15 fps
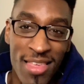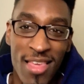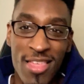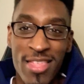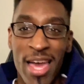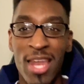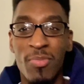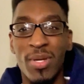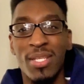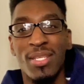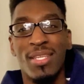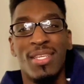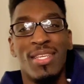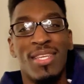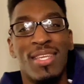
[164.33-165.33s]
and gentlemen,
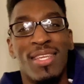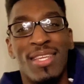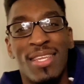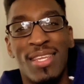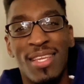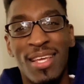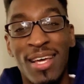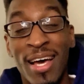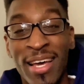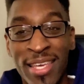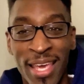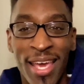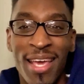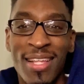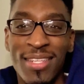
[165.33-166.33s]

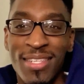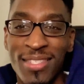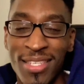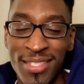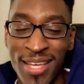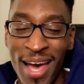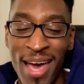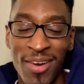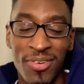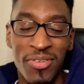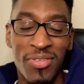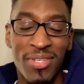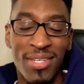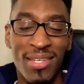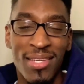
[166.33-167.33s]
again, the title,
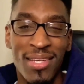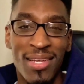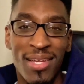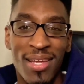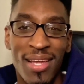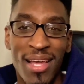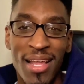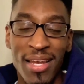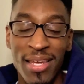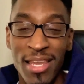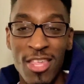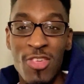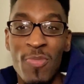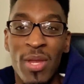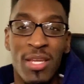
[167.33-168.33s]

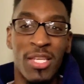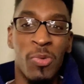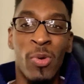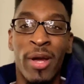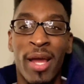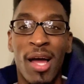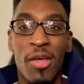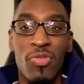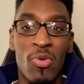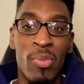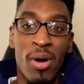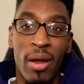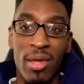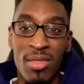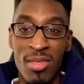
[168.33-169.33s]
Disability Workouts for
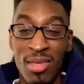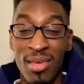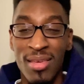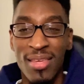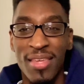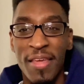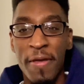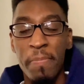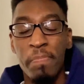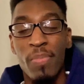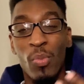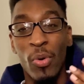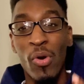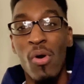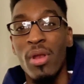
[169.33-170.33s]
Marcus T.
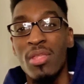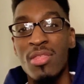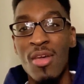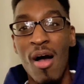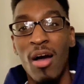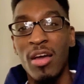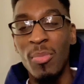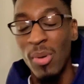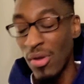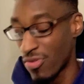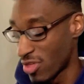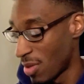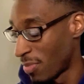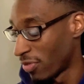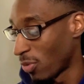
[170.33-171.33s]
We're going to talk about
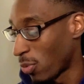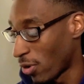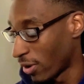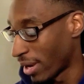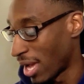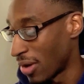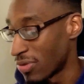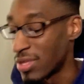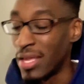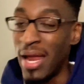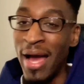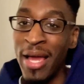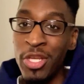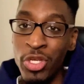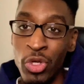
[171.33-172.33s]
some of the workouts that
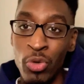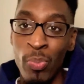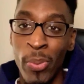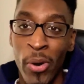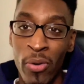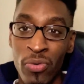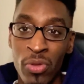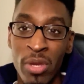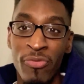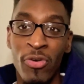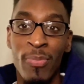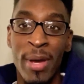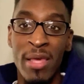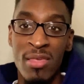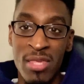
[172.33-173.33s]
I do personally for
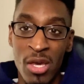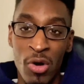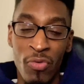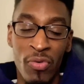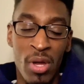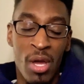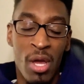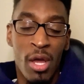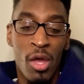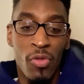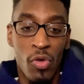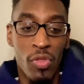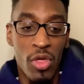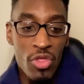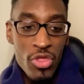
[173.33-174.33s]
myself
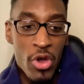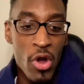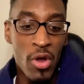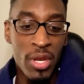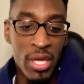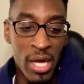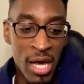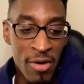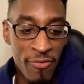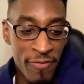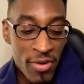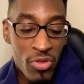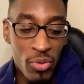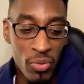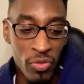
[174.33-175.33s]
through this journey of
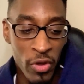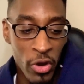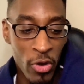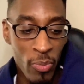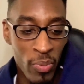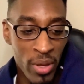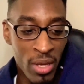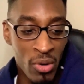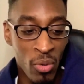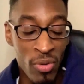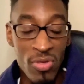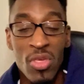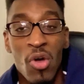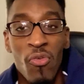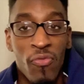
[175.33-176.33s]
physical therapy or
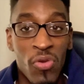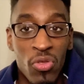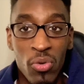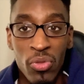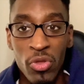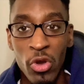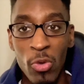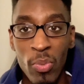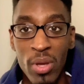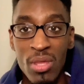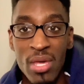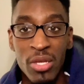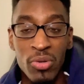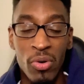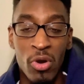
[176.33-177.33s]
self-physical therapy as
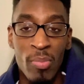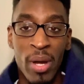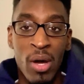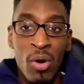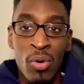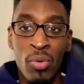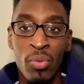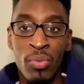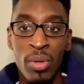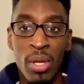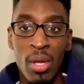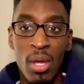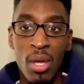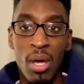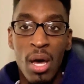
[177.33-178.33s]
I do it on my own.
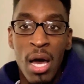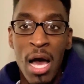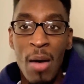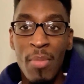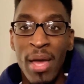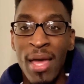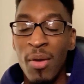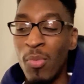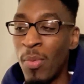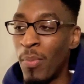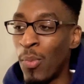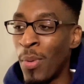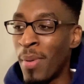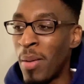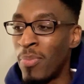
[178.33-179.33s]
And
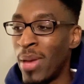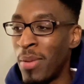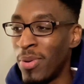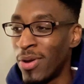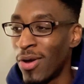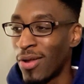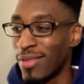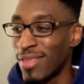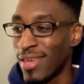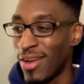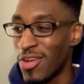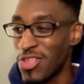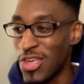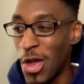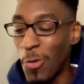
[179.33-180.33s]
when my baby girl is here,
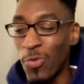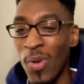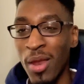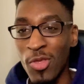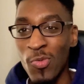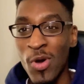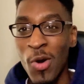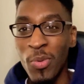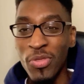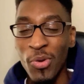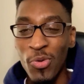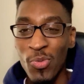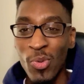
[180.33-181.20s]
she helps me out as well with those